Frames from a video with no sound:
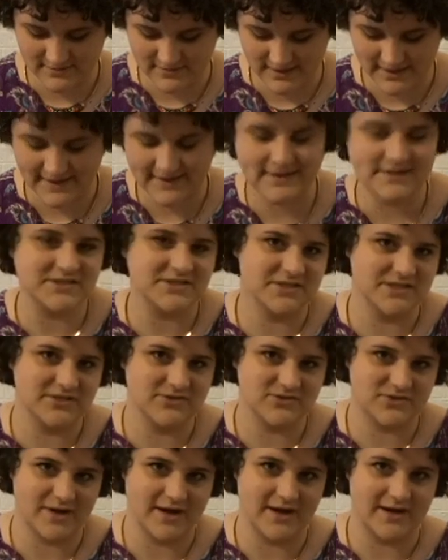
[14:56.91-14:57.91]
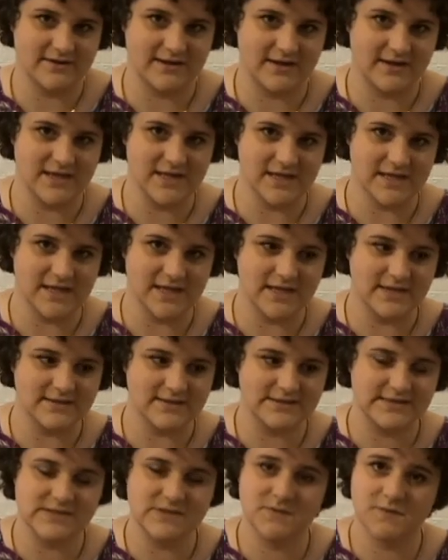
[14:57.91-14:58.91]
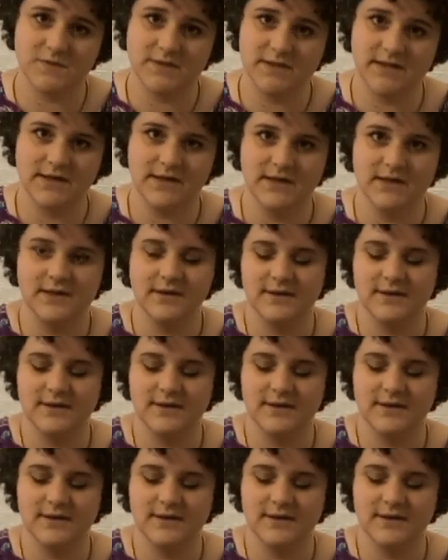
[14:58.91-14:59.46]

I actually didn't try on anything at the store.